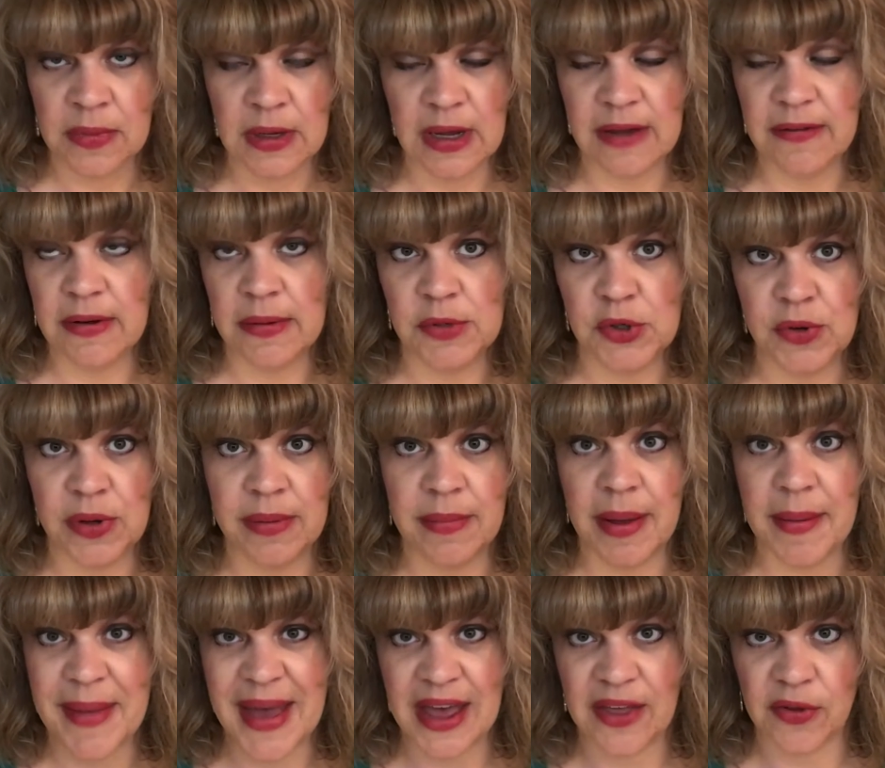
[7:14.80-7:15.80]
If I'm doing
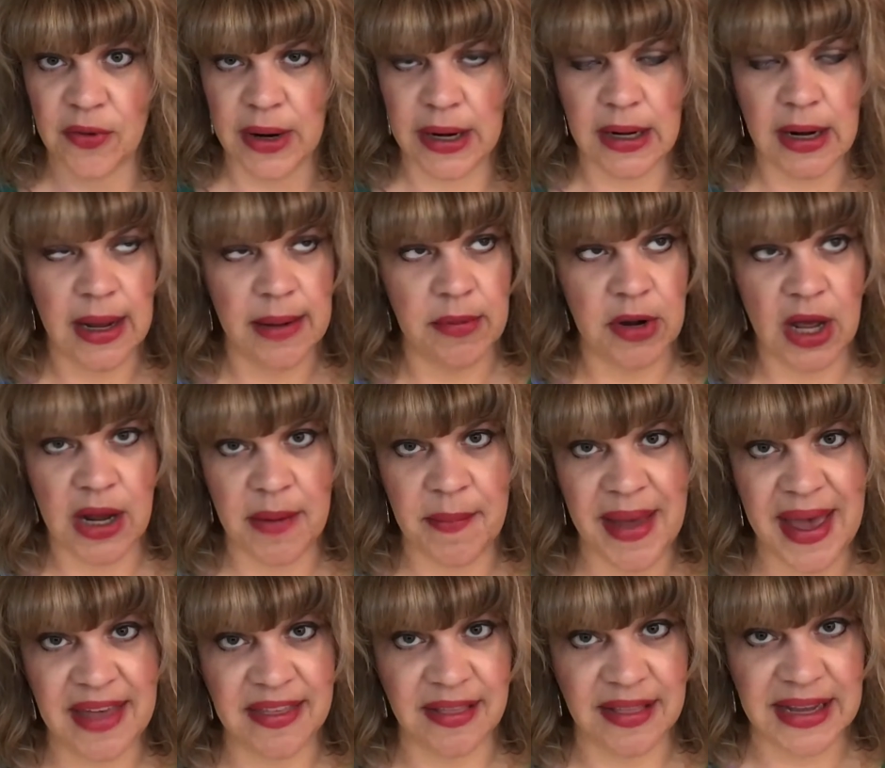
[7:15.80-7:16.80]
my math right. I'm not a
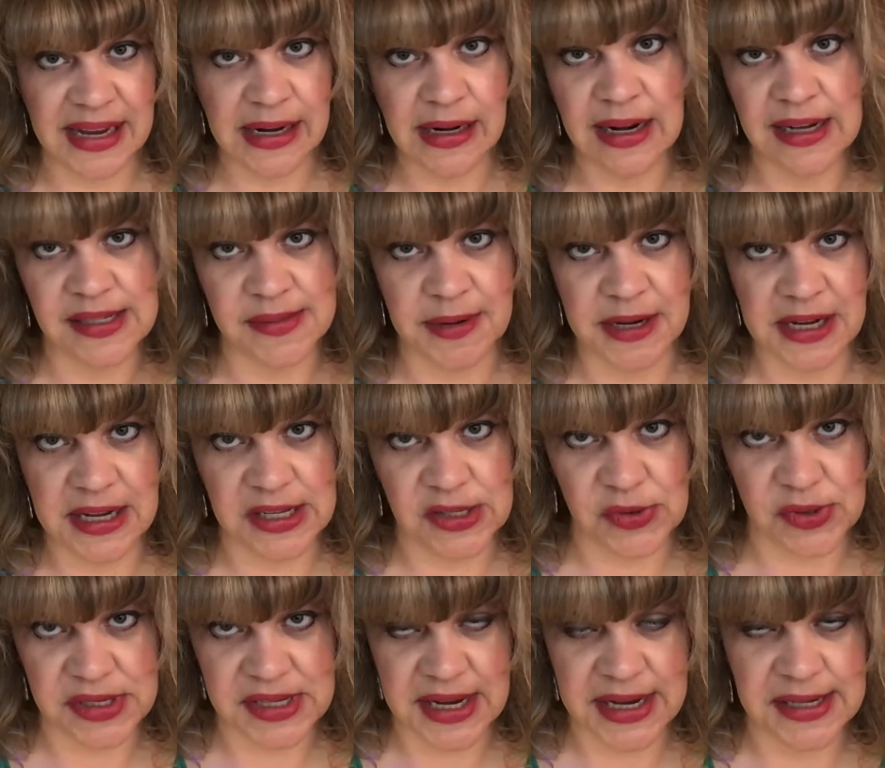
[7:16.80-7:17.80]
mathlete, as my kids
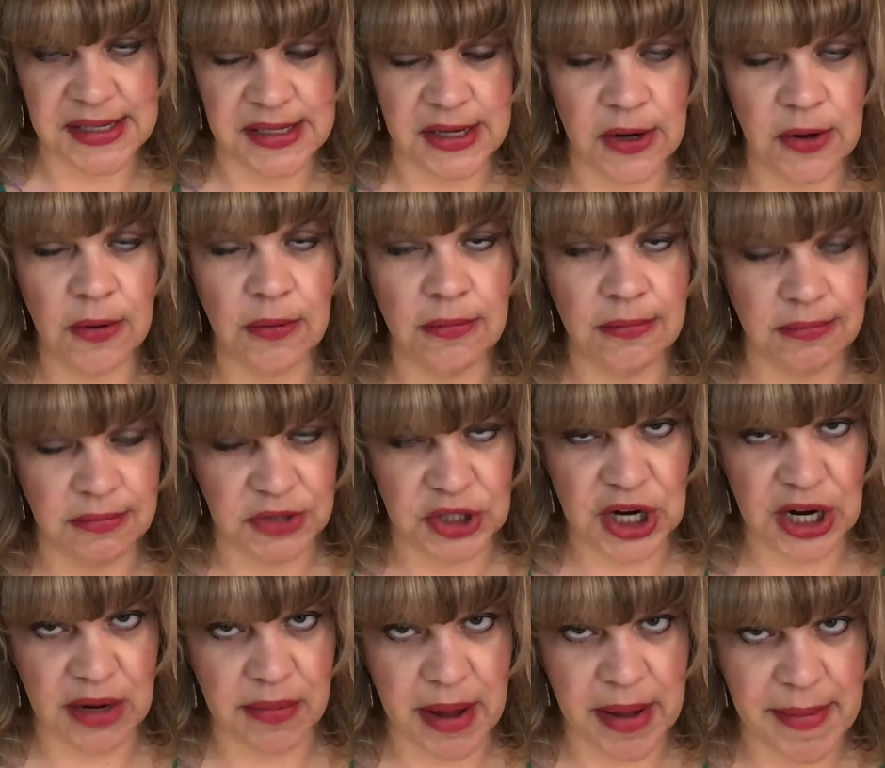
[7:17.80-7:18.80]
would say, so
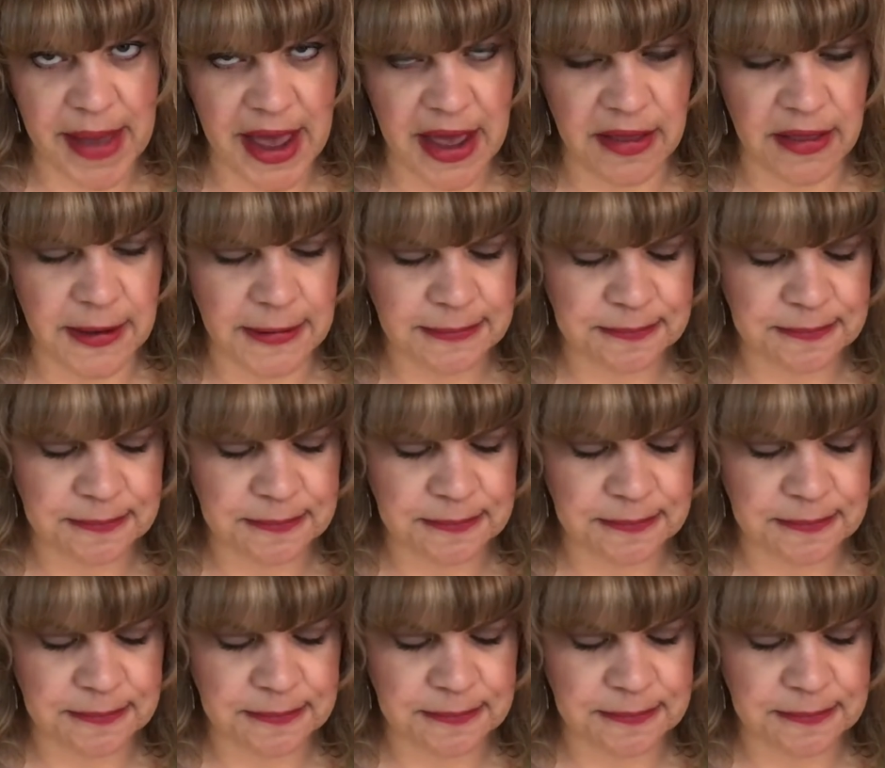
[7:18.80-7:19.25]
check my math.